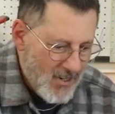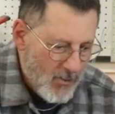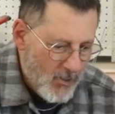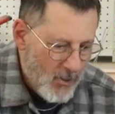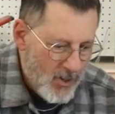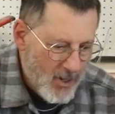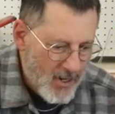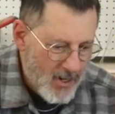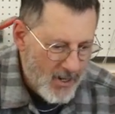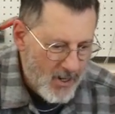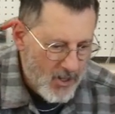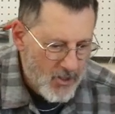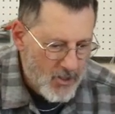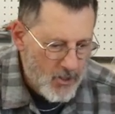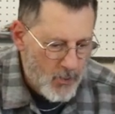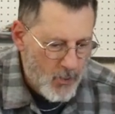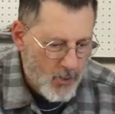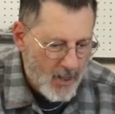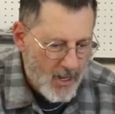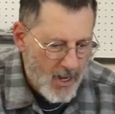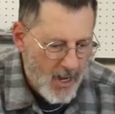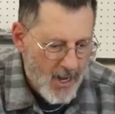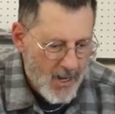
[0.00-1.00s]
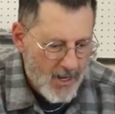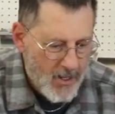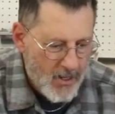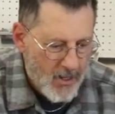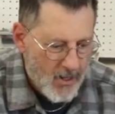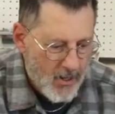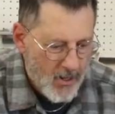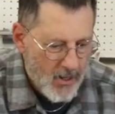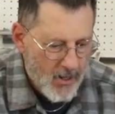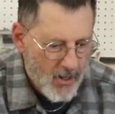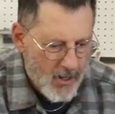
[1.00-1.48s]
What else we got
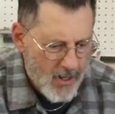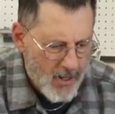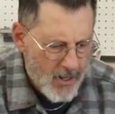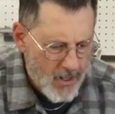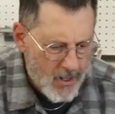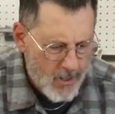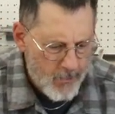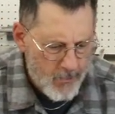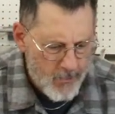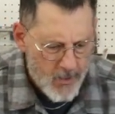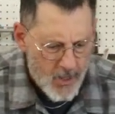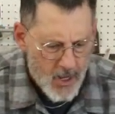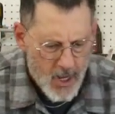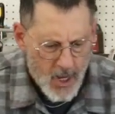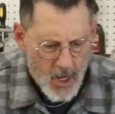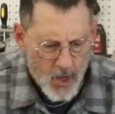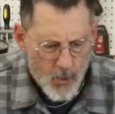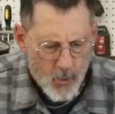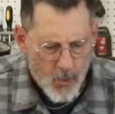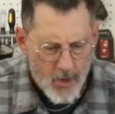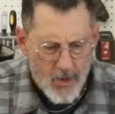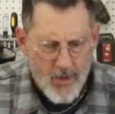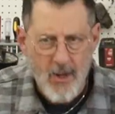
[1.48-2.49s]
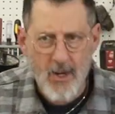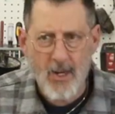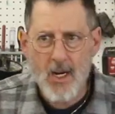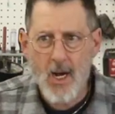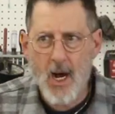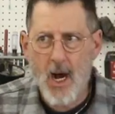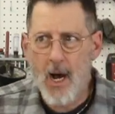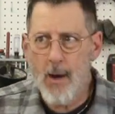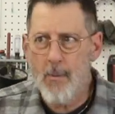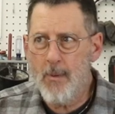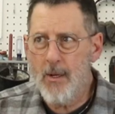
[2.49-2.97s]
here? Um, one of the
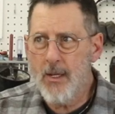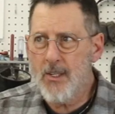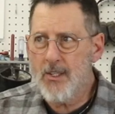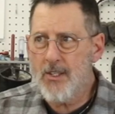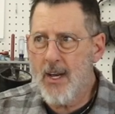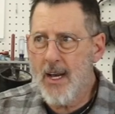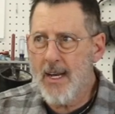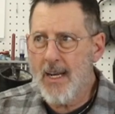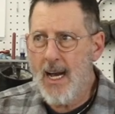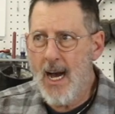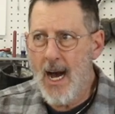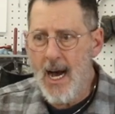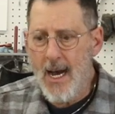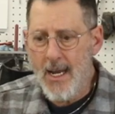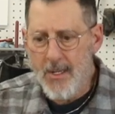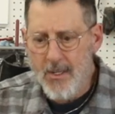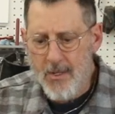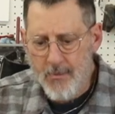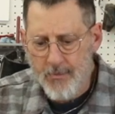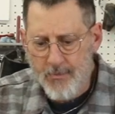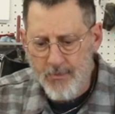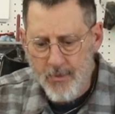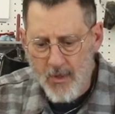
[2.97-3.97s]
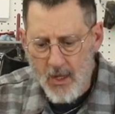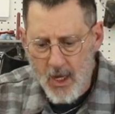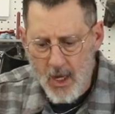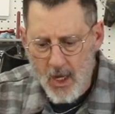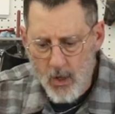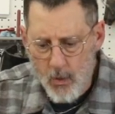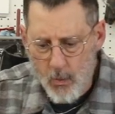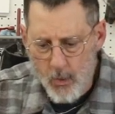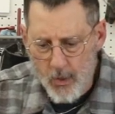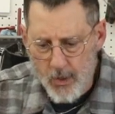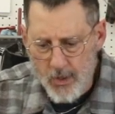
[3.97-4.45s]
comments I got
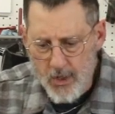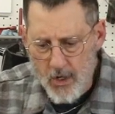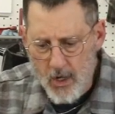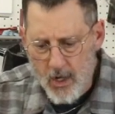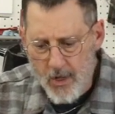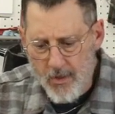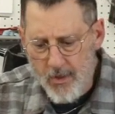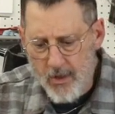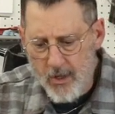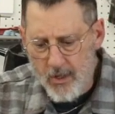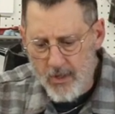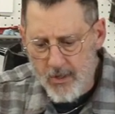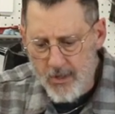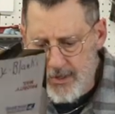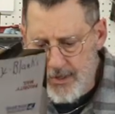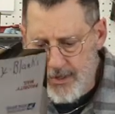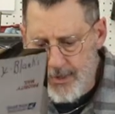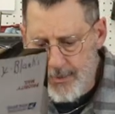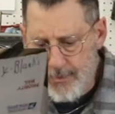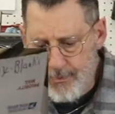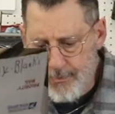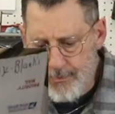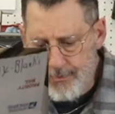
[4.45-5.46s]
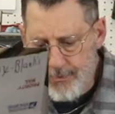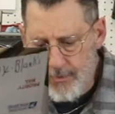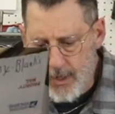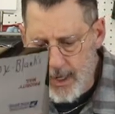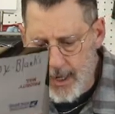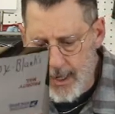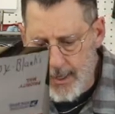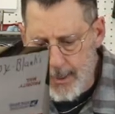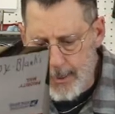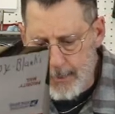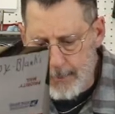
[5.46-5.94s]
was on this
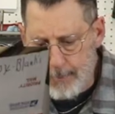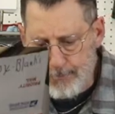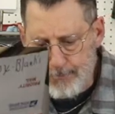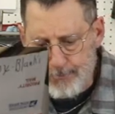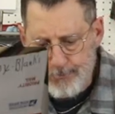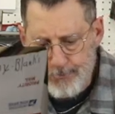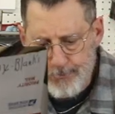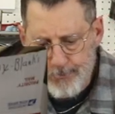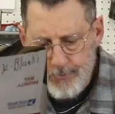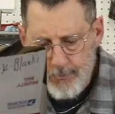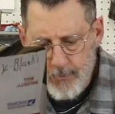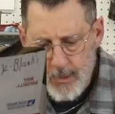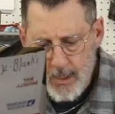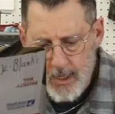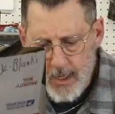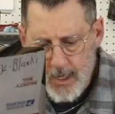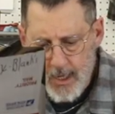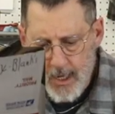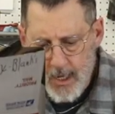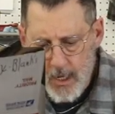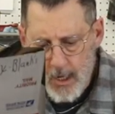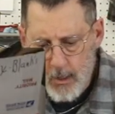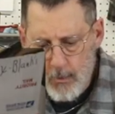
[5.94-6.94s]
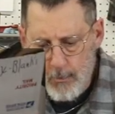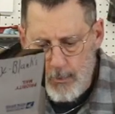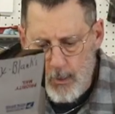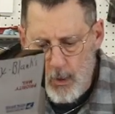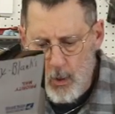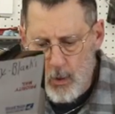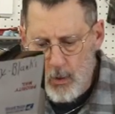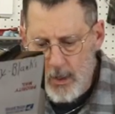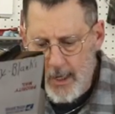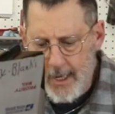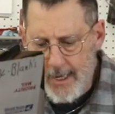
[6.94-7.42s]
um,
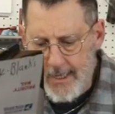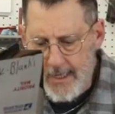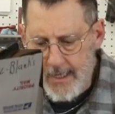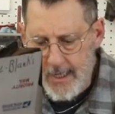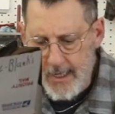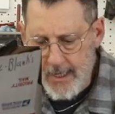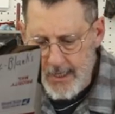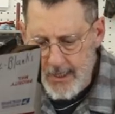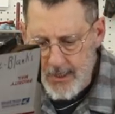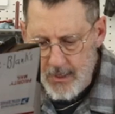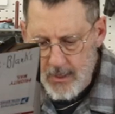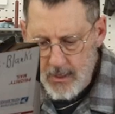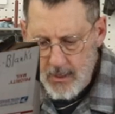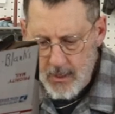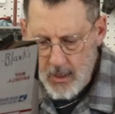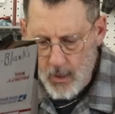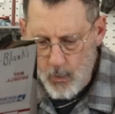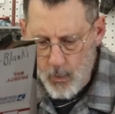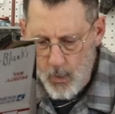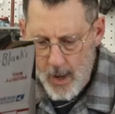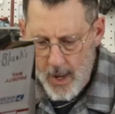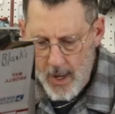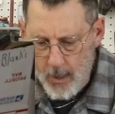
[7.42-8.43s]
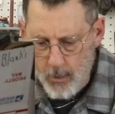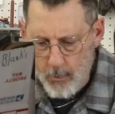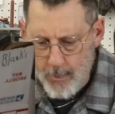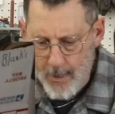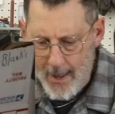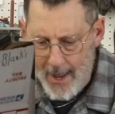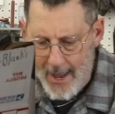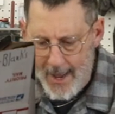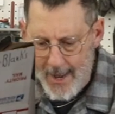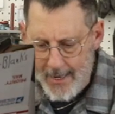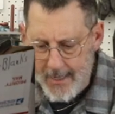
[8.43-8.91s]
bowl I did a while
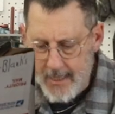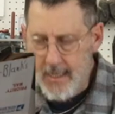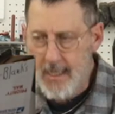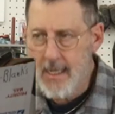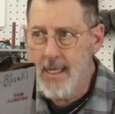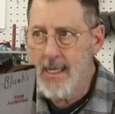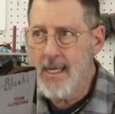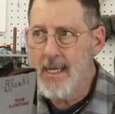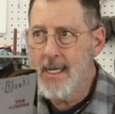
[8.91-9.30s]
back.